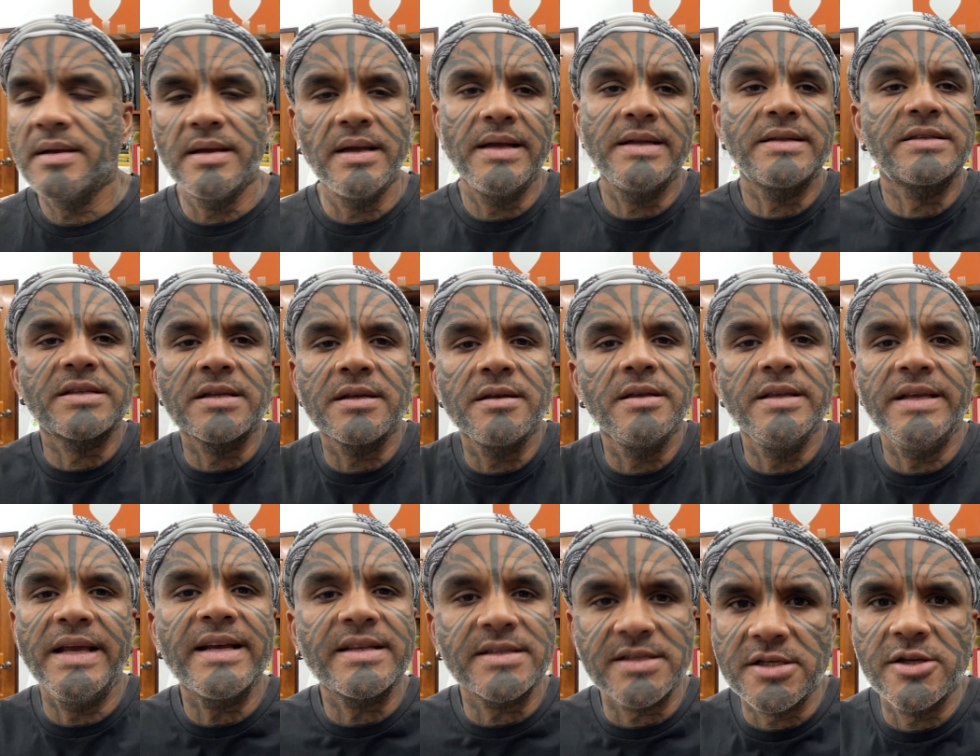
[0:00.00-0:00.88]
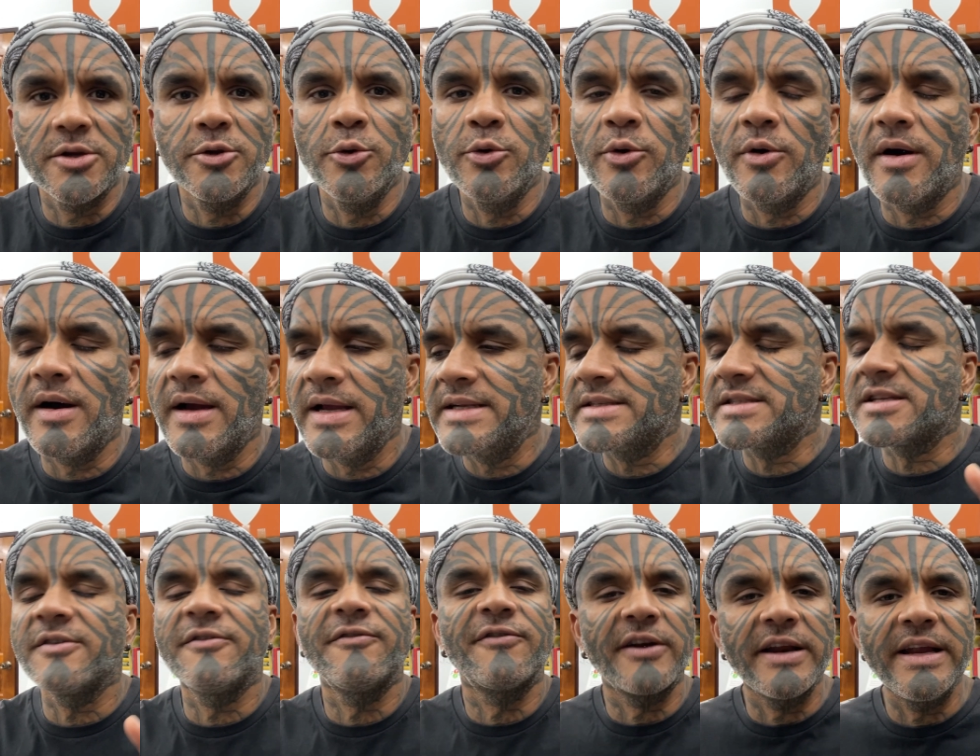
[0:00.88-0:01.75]
It's
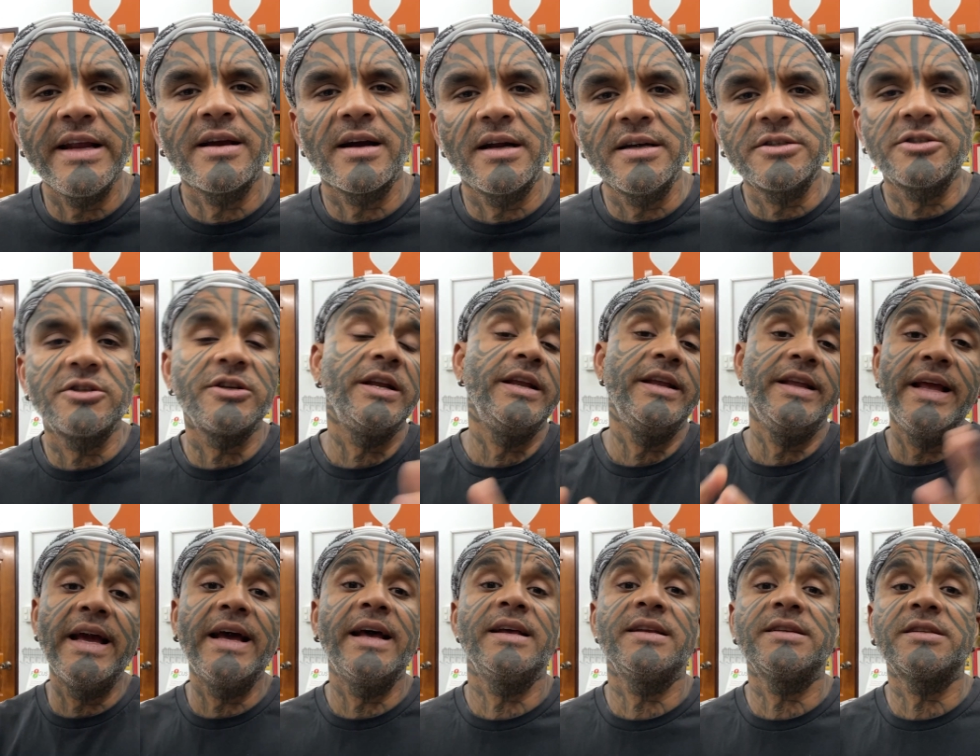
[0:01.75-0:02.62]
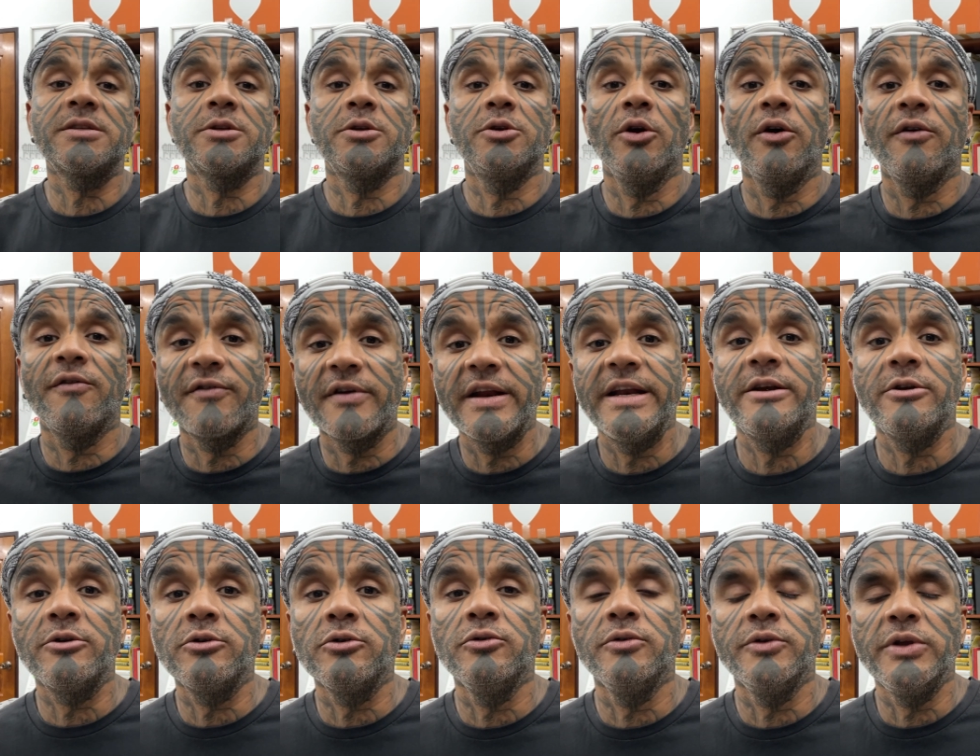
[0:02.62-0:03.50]
a free country. Yes, you're free
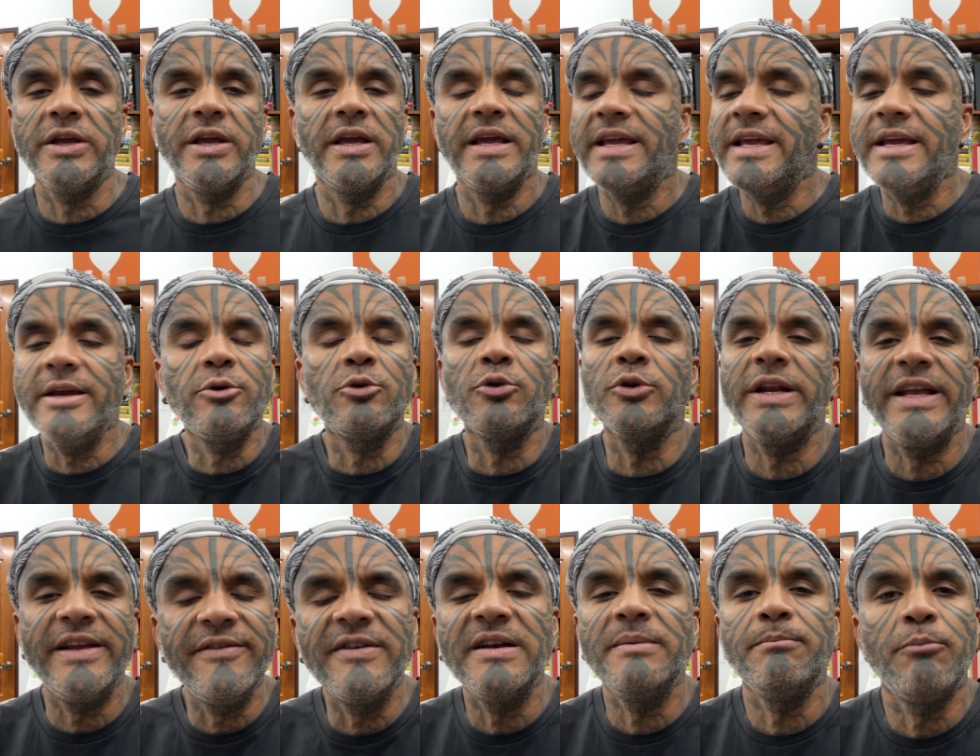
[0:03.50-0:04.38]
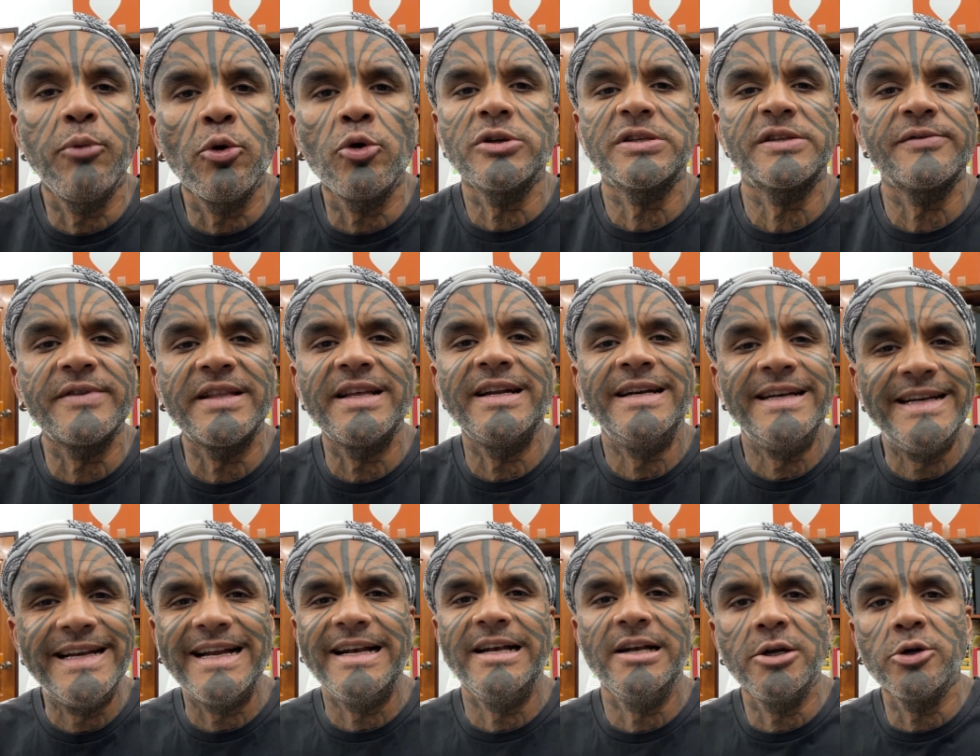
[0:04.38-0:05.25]
to do. He could even pose with a
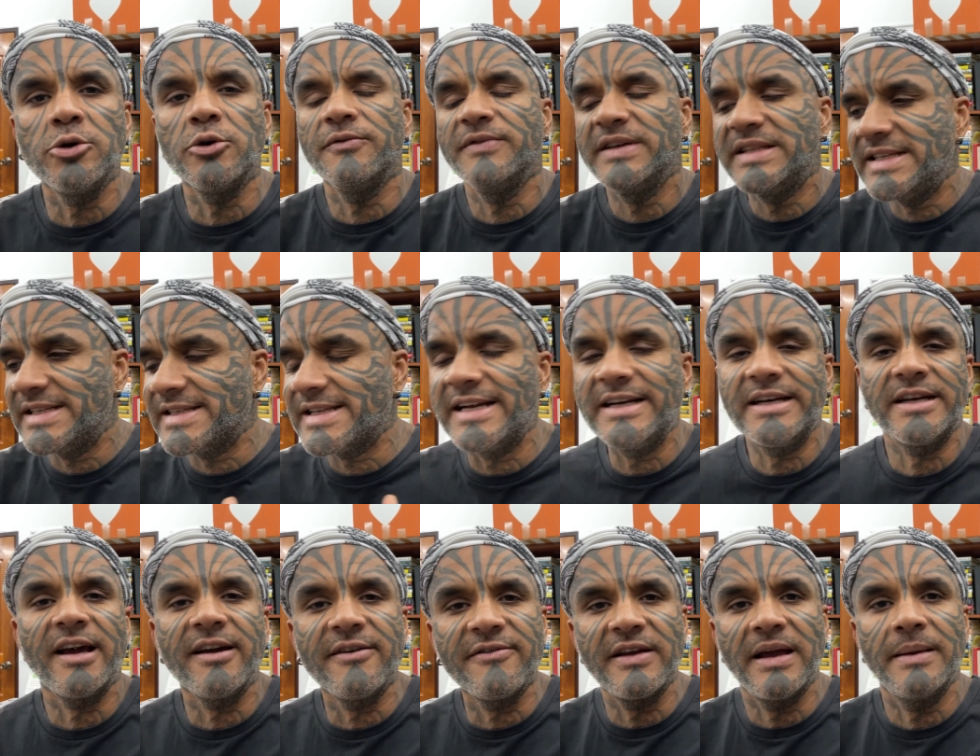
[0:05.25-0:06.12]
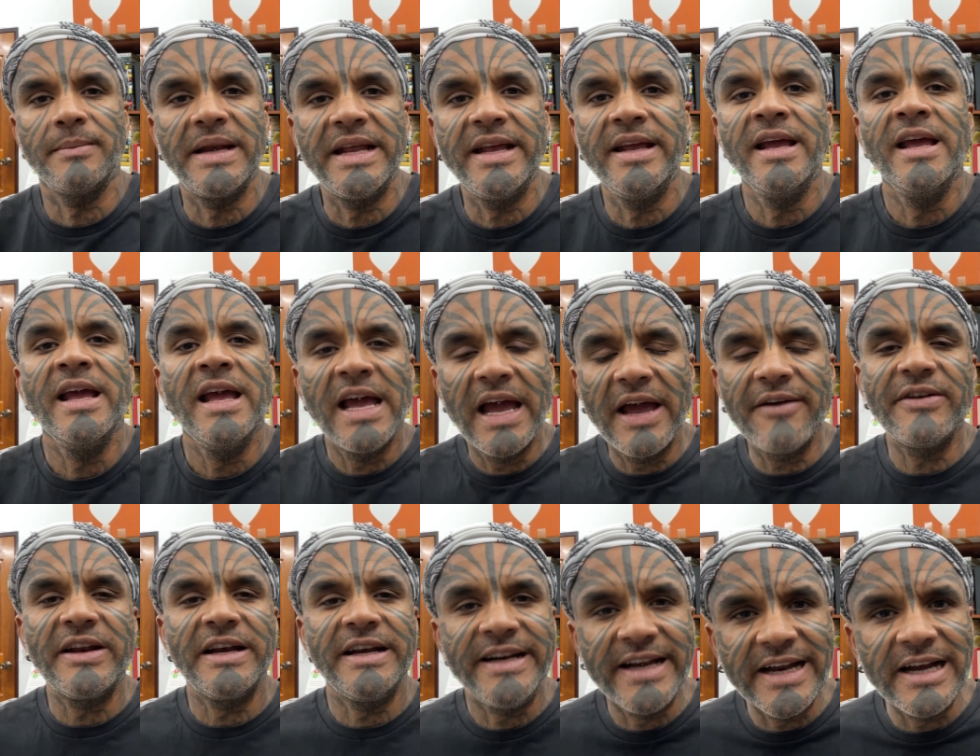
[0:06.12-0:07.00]
dildo with his entire family,
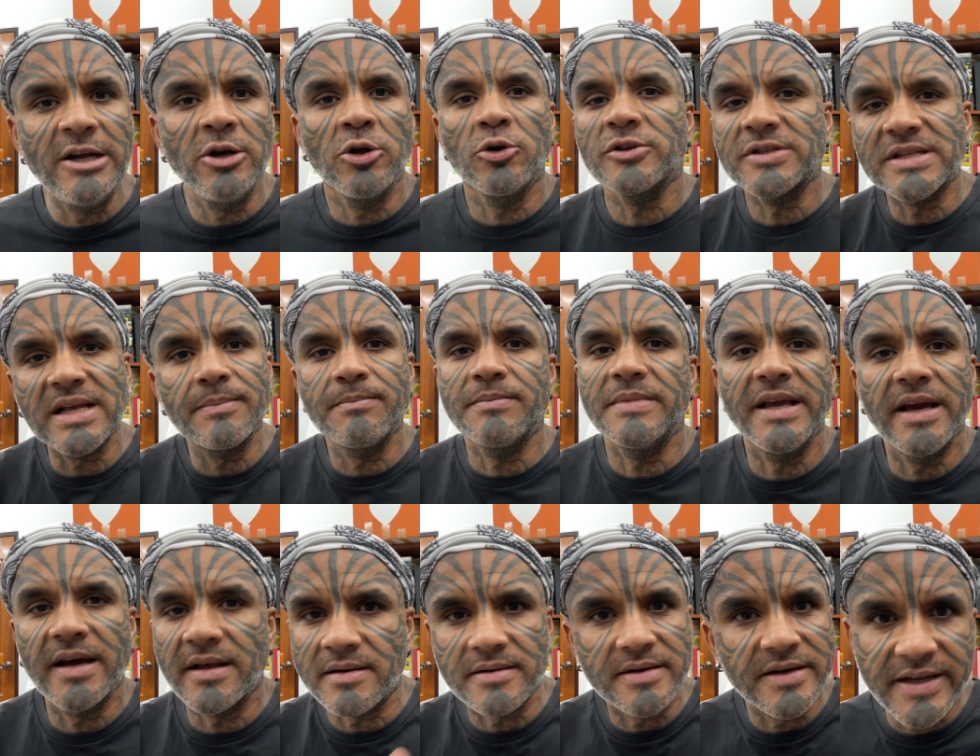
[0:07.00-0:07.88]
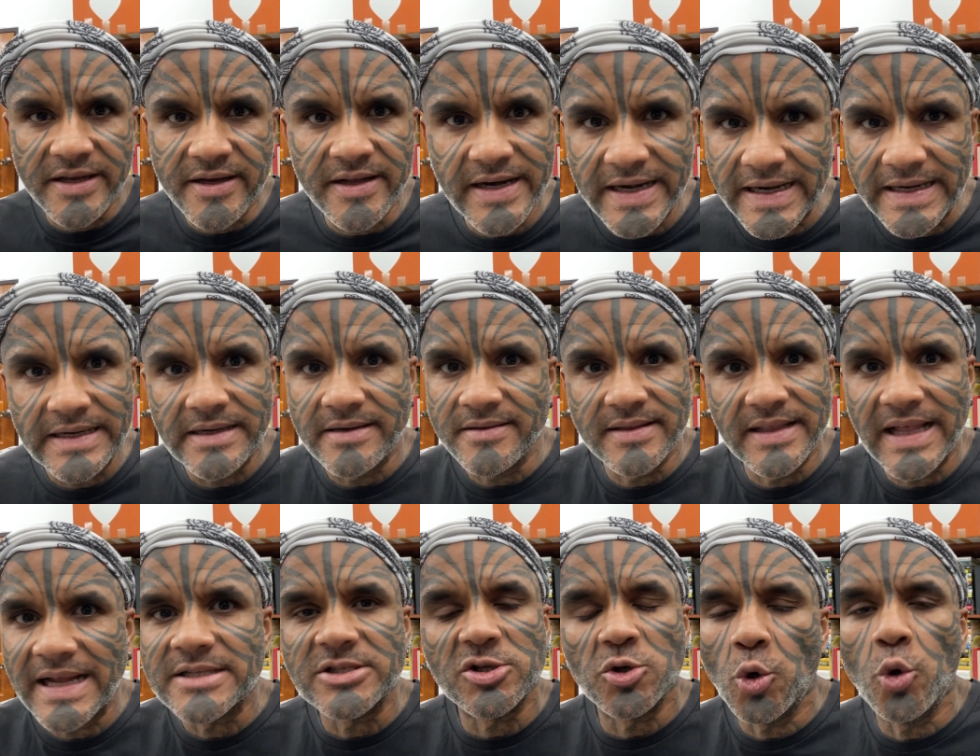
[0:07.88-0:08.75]
having dildos up their rear end.
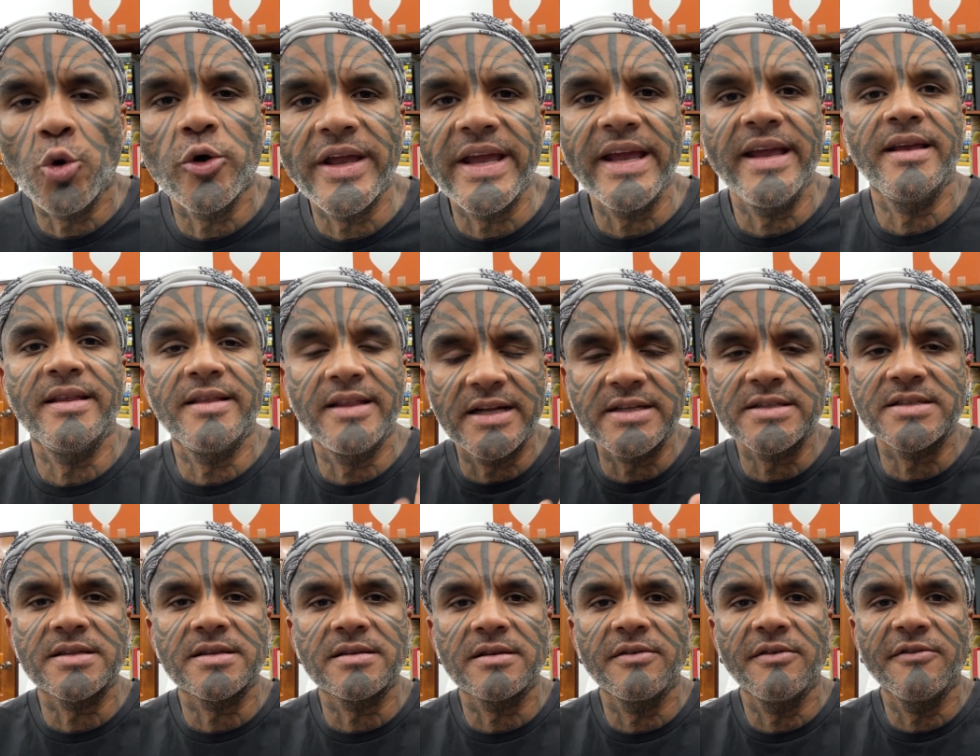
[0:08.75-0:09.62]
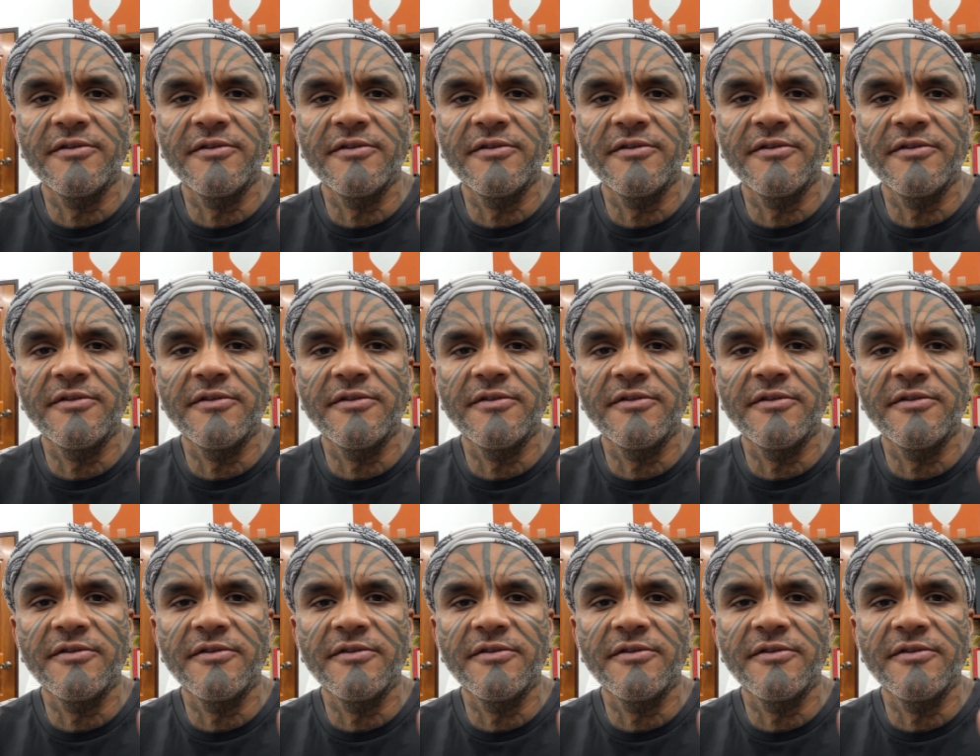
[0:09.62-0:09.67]
That's okay. That's